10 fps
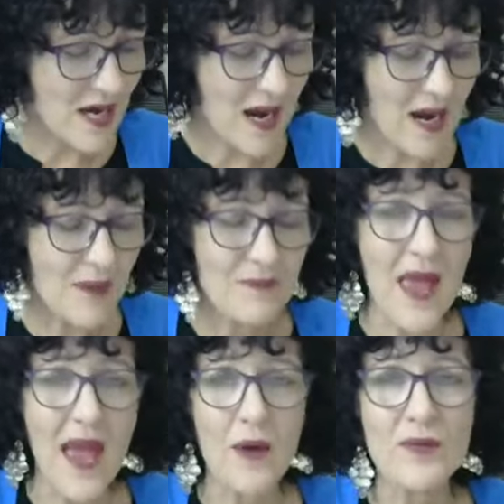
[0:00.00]
um,
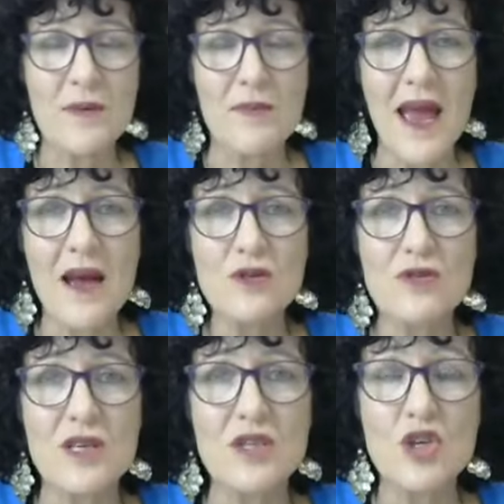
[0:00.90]
healthy
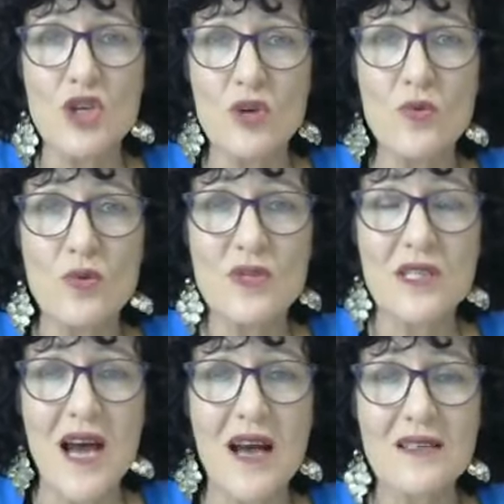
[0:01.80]
boundaries, you will
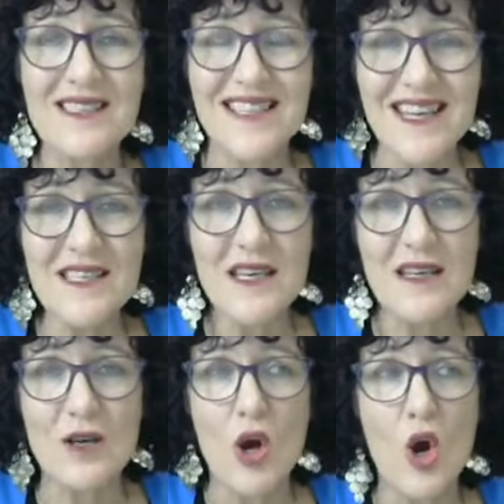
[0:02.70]
start
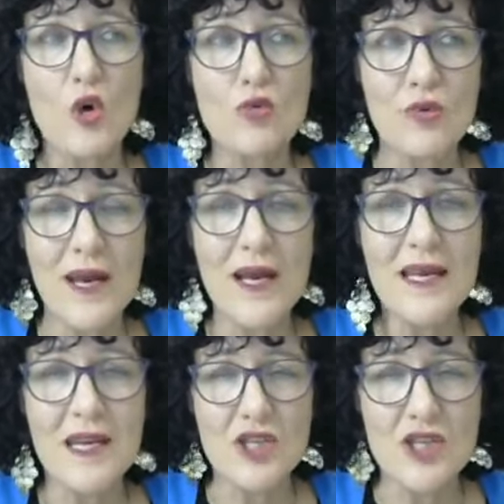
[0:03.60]
setting
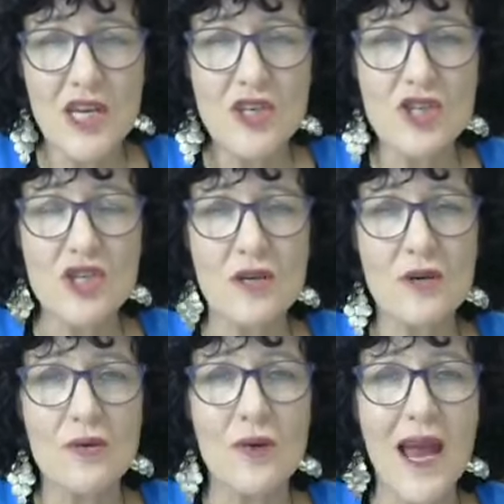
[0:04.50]
really
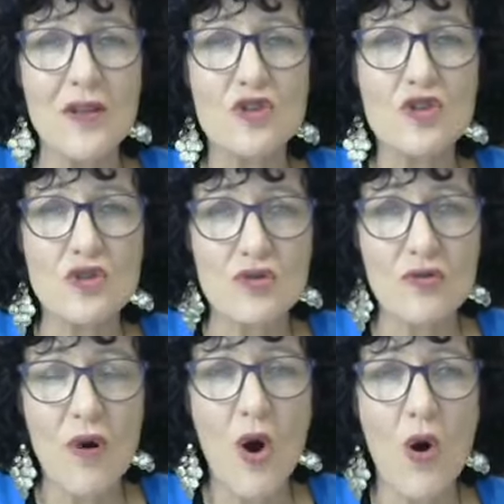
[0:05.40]
intentional and
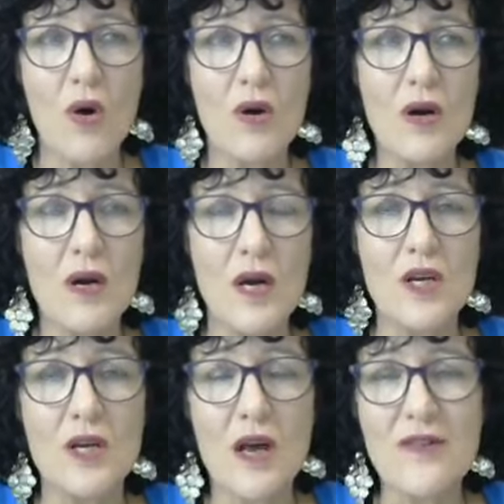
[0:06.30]
strong,
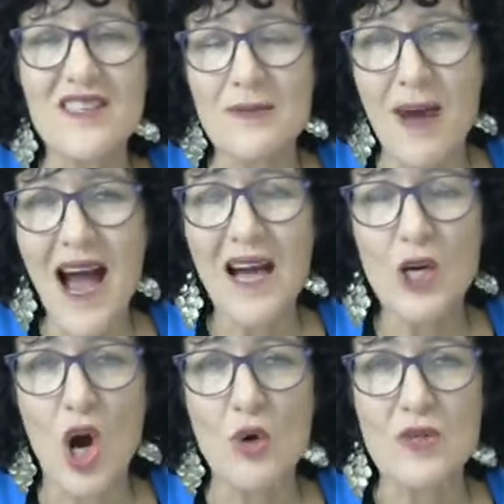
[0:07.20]
you know, the SMART
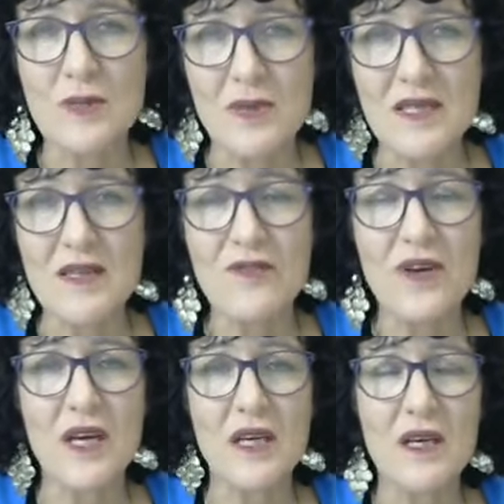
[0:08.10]
goals,
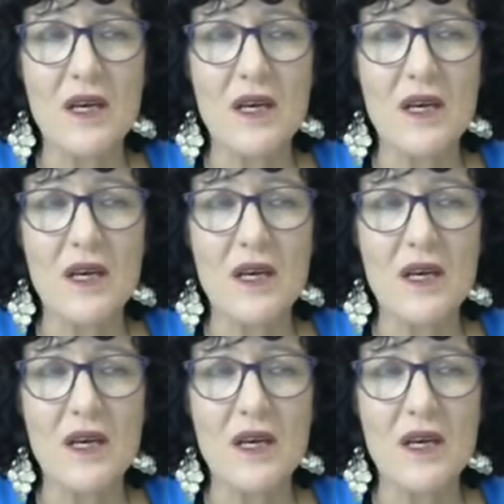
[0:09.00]
specific,